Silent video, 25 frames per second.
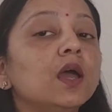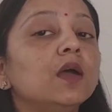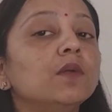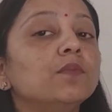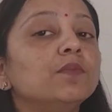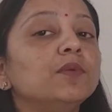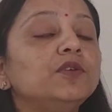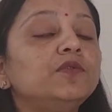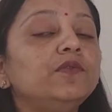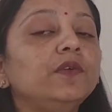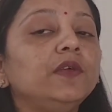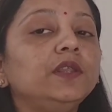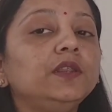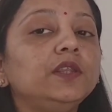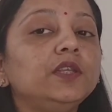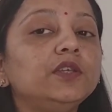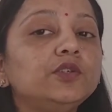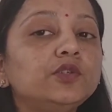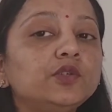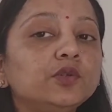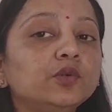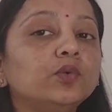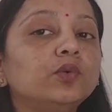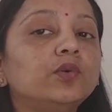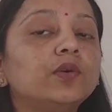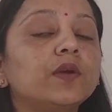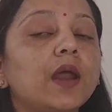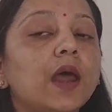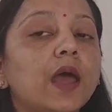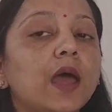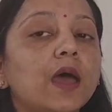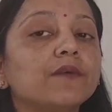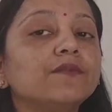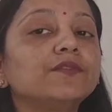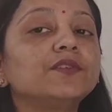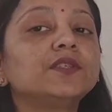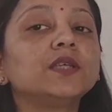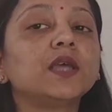between the two
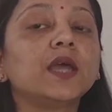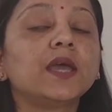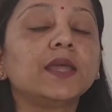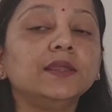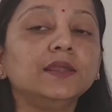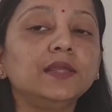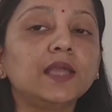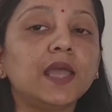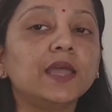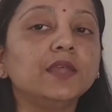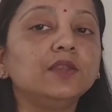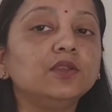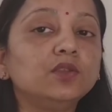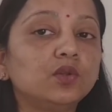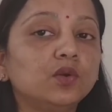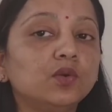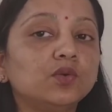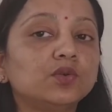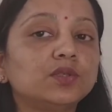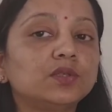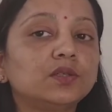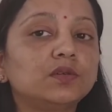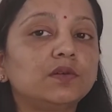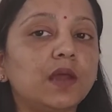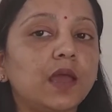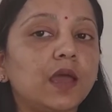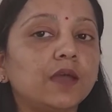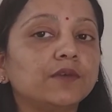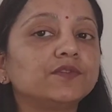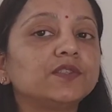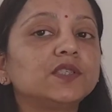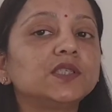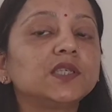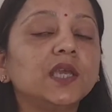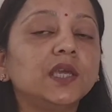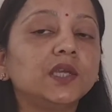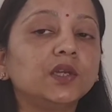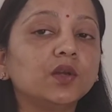graphs, then those
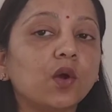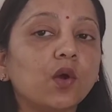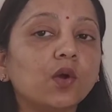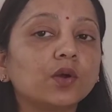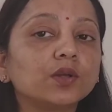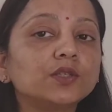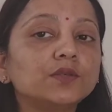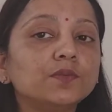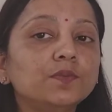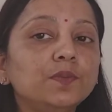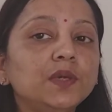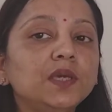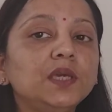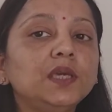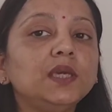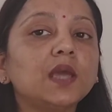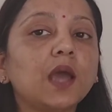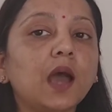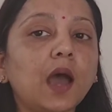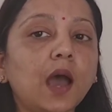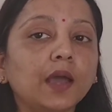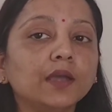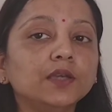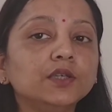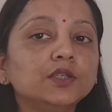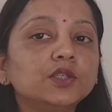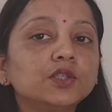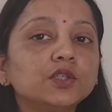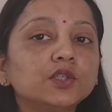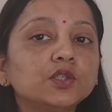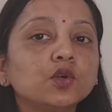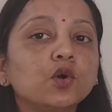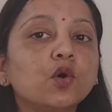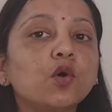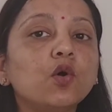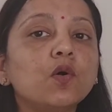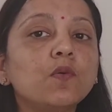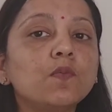graphs cannot be
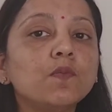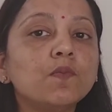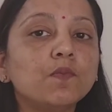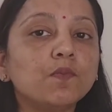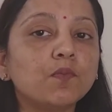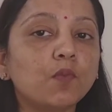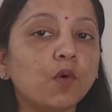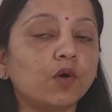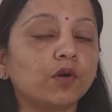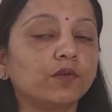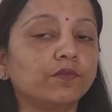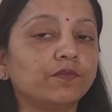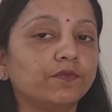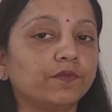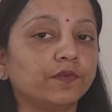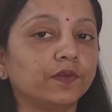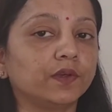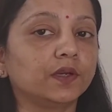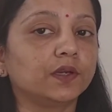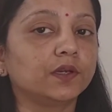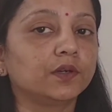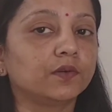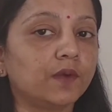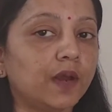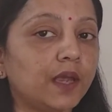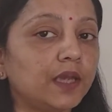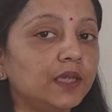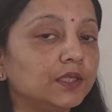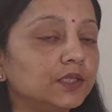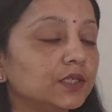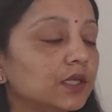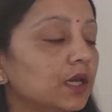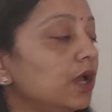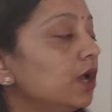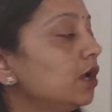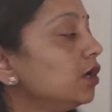isomorphic, right?